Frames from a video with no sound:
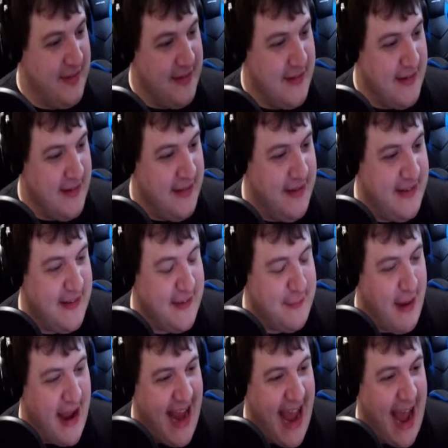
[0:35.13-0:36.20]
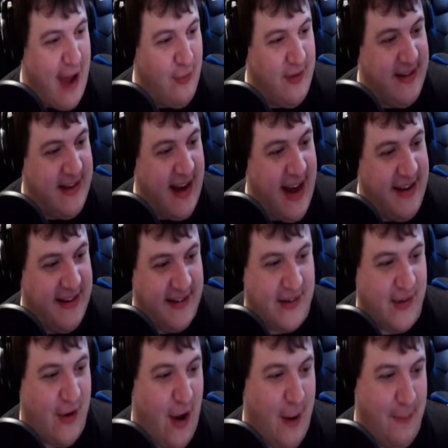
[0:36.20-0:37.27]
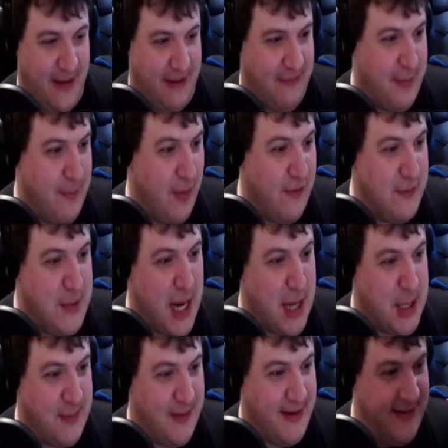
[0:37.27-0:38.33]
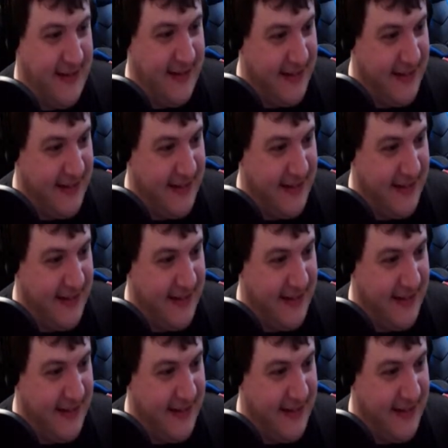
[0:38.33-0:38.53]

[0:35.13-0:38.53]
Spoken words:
This is my outdated copy of the Book of Judgment.